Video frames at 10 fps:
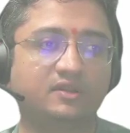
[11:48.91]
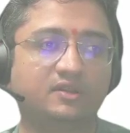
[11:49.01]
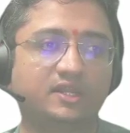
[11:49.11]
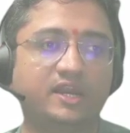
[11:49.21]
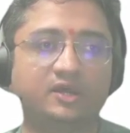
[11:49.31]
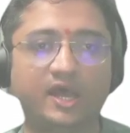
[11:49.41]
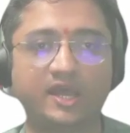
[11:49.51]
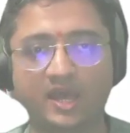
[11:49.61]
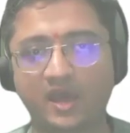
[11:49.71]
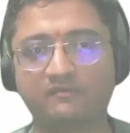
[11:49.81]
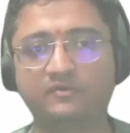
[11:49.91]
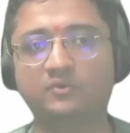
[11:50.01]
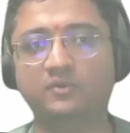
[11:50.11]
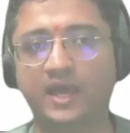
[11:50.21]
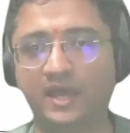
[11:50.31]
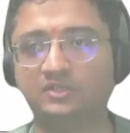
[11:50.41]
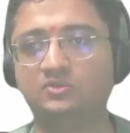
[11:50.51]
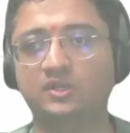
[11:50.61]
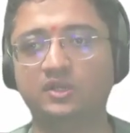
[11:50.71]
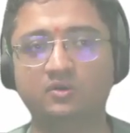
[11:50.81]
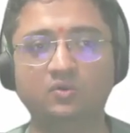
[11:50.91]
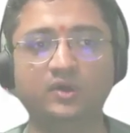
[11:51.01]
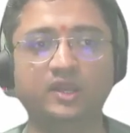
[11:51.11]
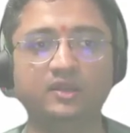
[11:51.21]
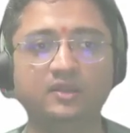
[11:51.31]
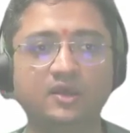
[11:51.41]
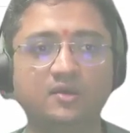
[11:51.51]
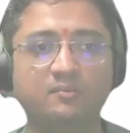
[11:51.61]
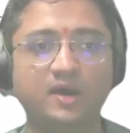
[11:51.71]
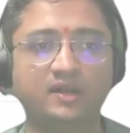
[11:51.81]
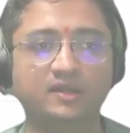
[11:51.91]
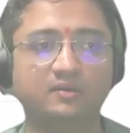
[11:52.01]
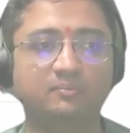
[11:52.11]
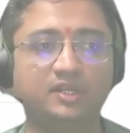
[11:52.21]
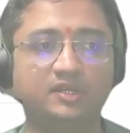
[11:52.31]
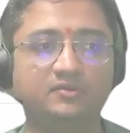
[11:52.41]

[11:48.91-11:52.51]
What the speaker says: That I have to actually go and mark complete.